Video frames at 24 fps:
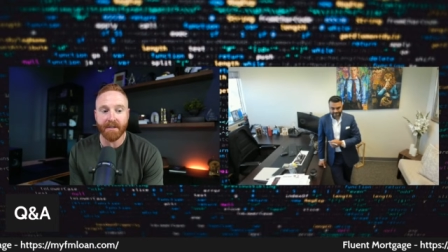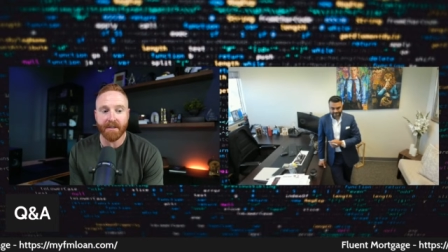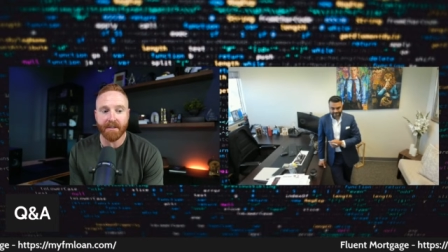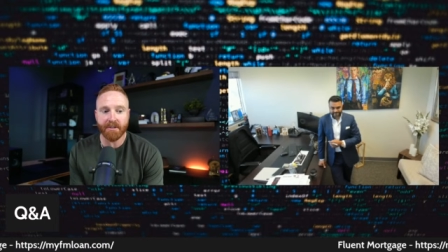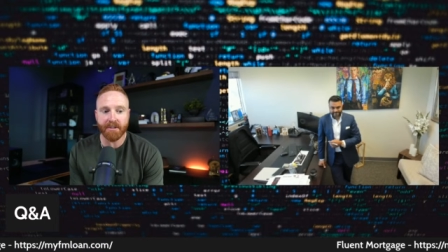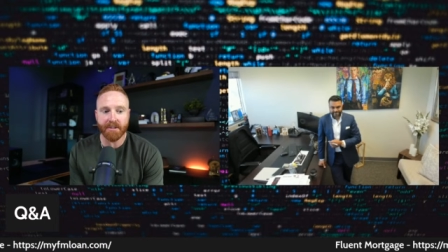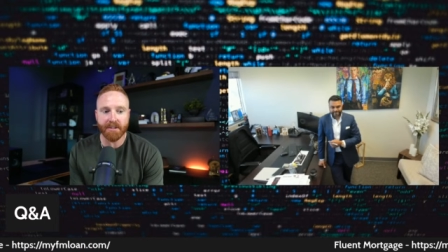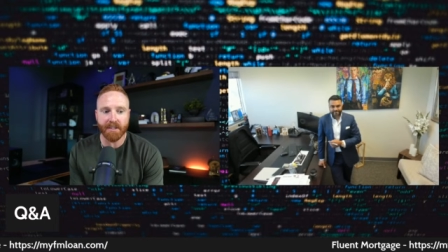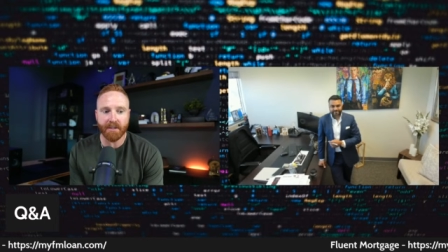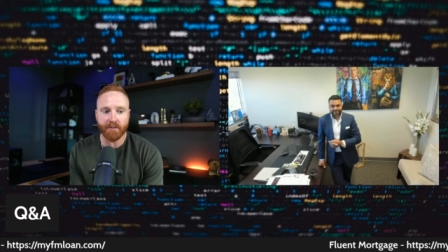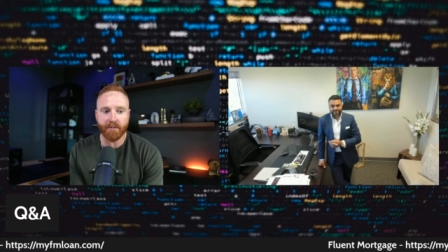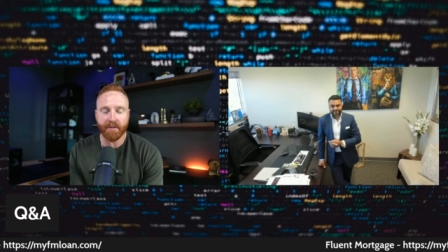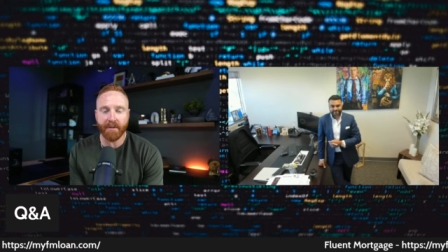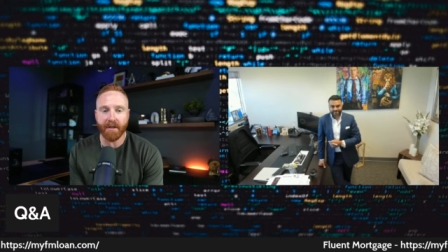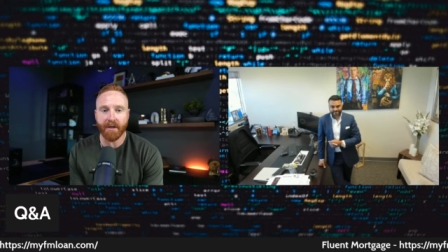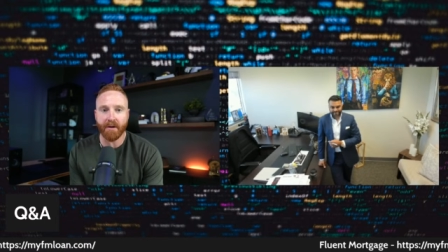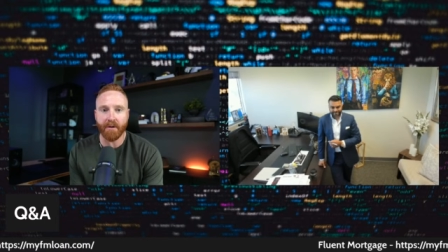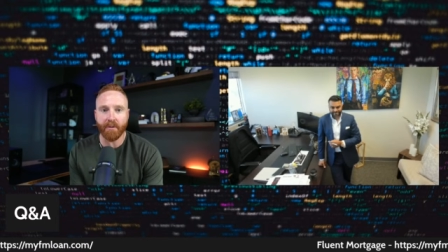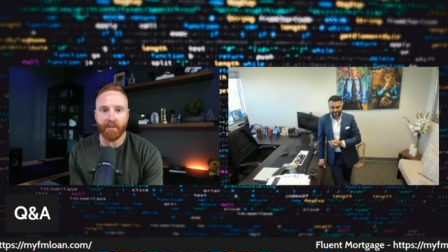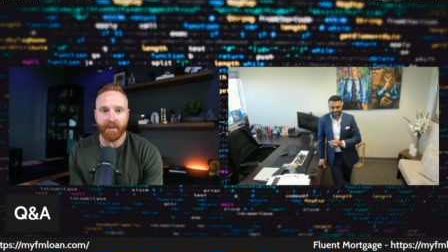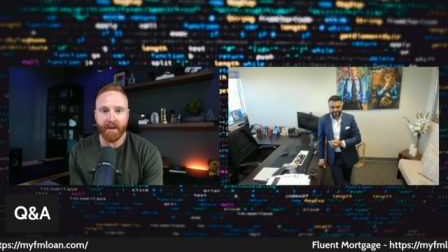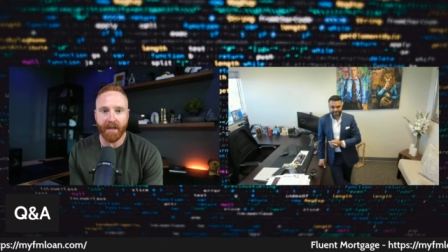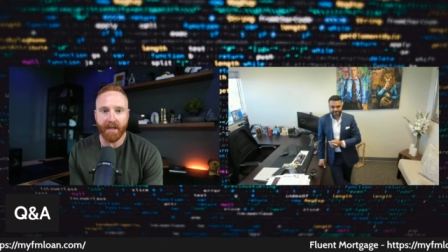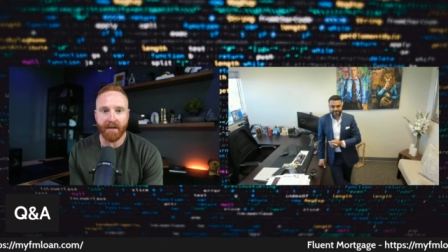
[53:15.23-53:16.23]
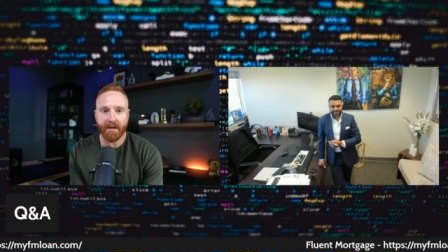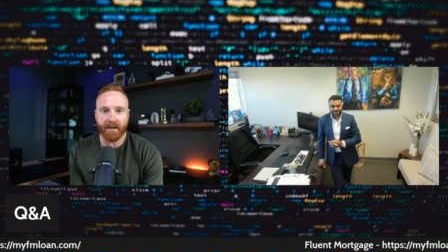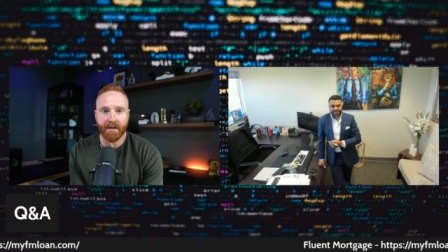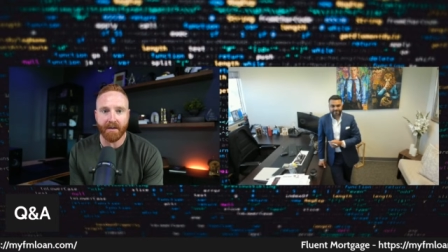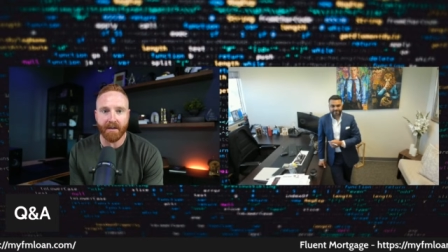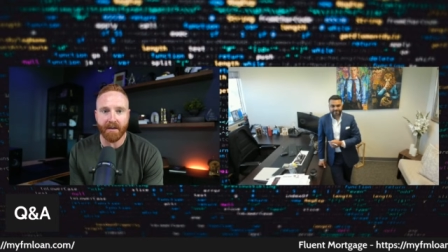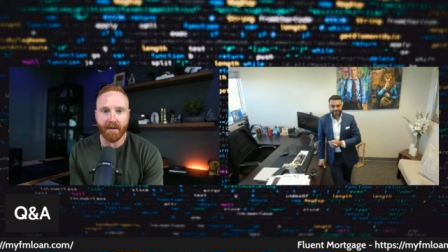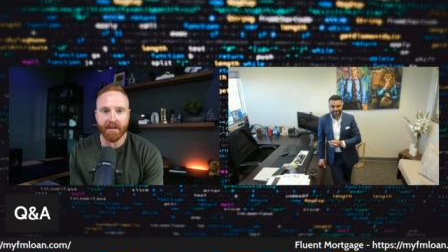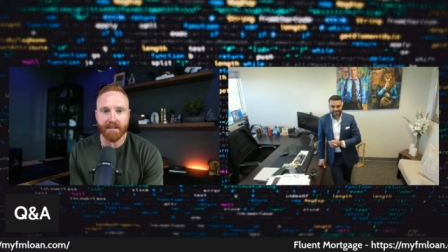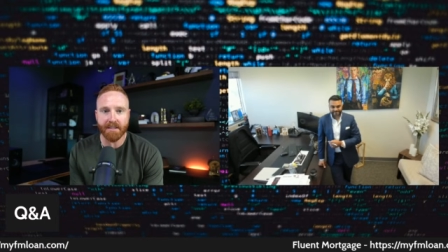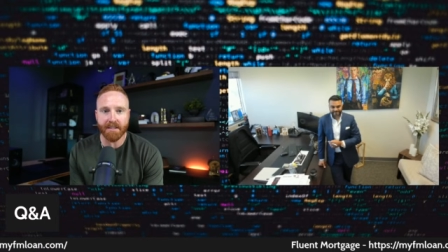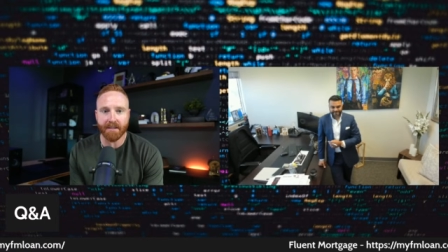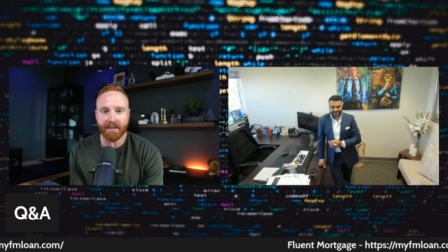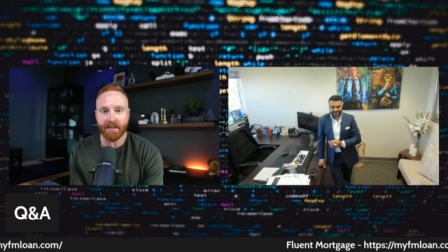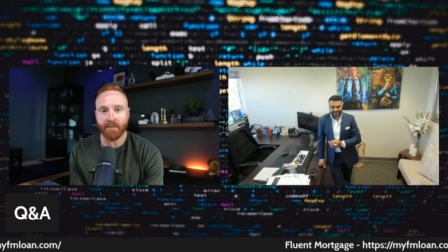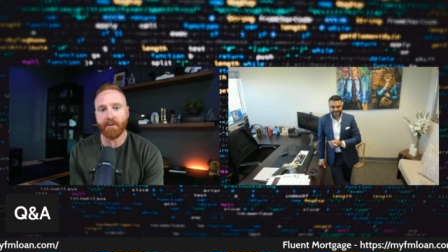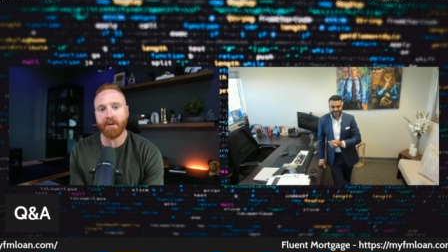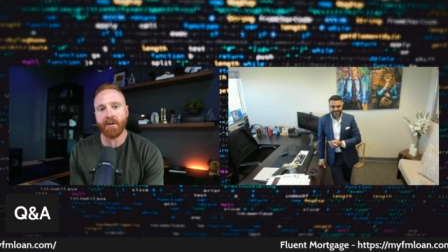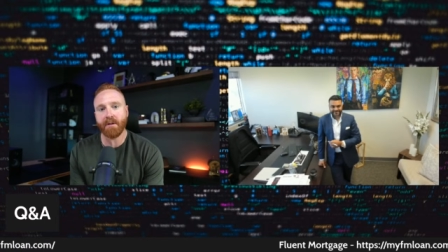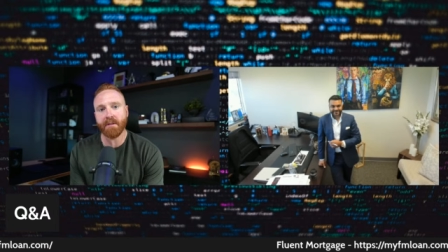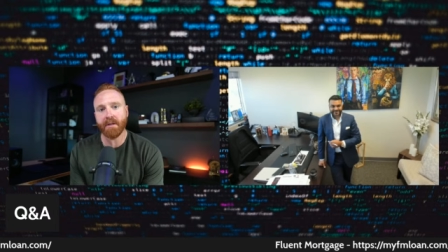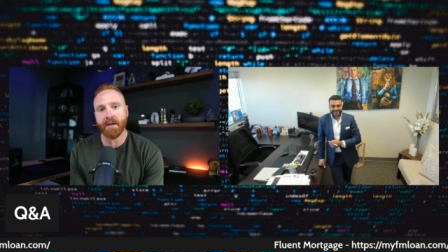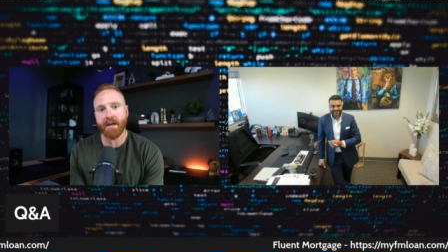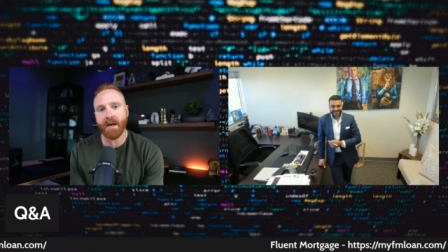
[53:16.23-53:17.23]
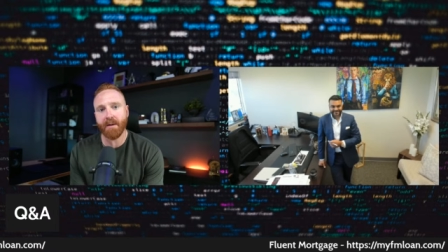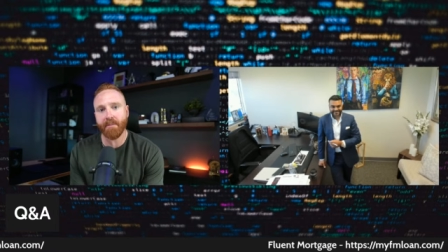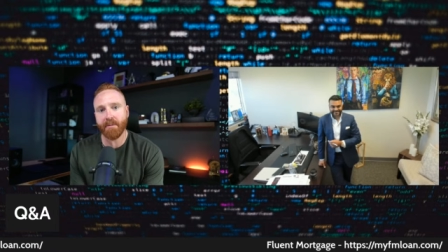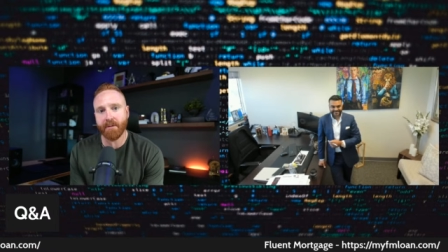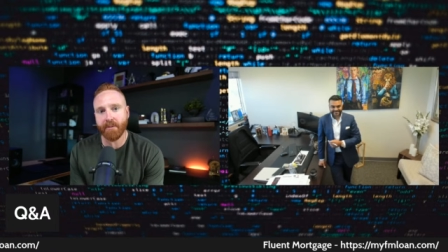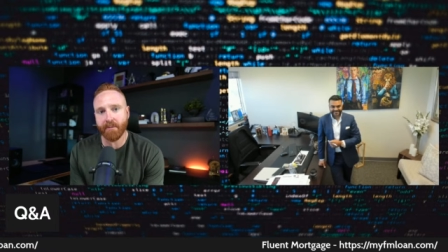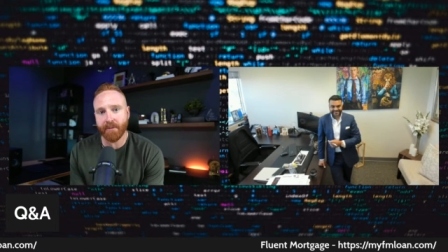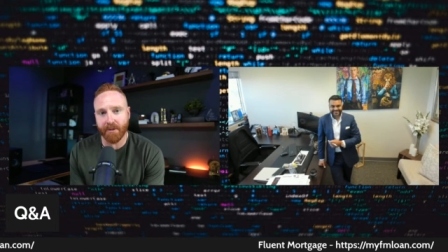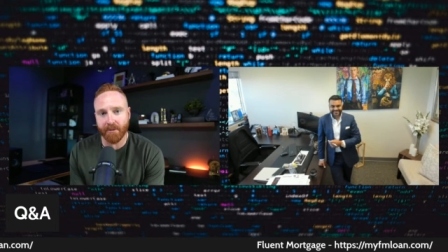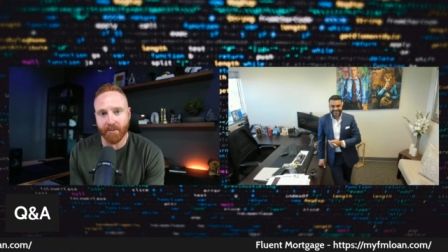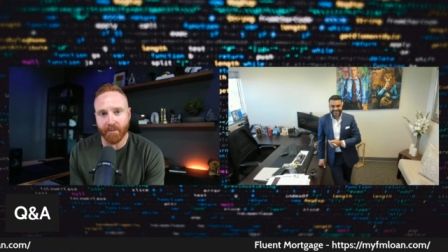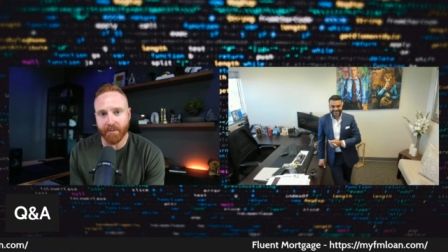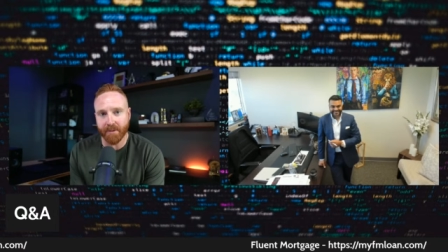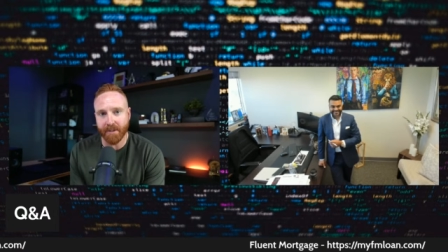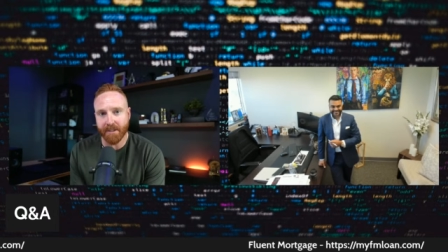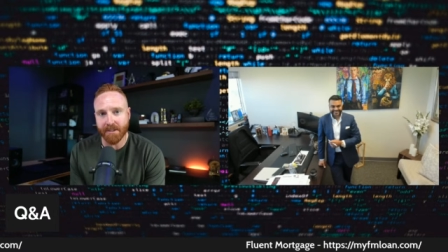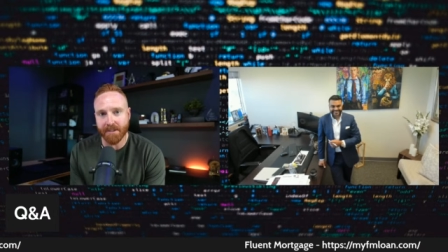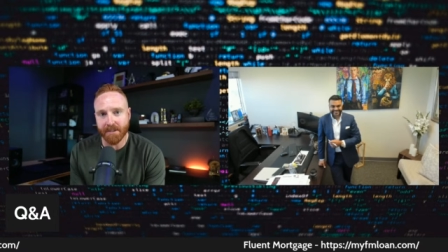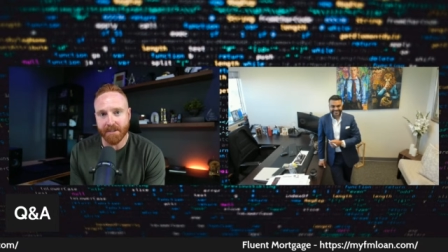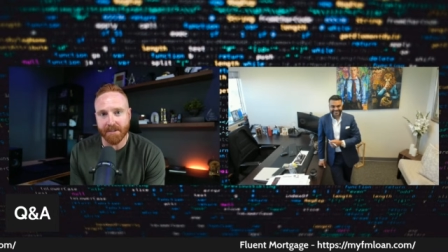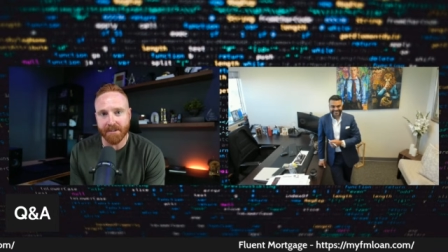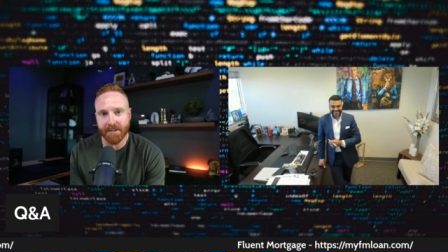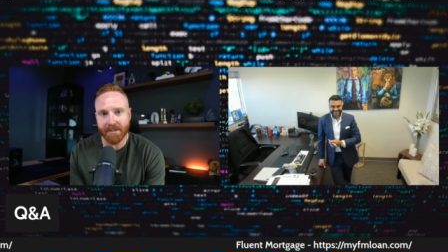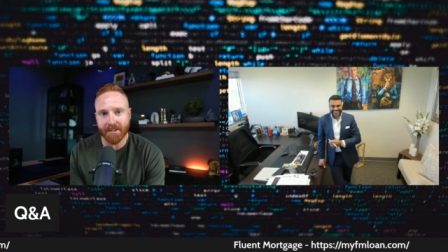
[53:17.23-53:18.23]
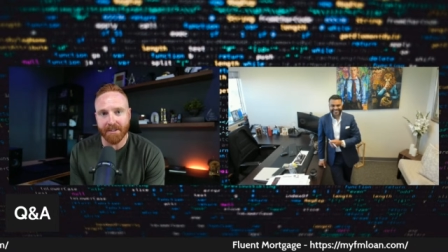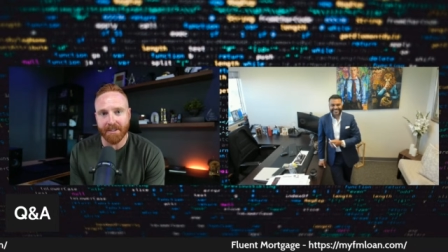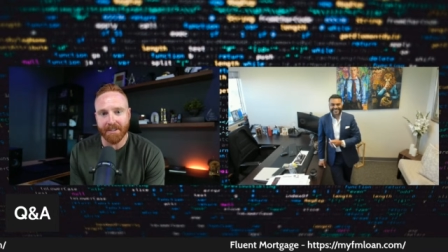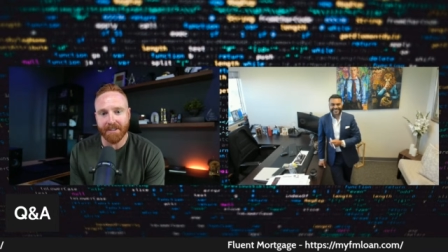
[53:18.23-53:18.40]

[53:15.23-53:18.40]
And she's like, Well, they go rent. And I was like, Then what do you think happened to rental prices?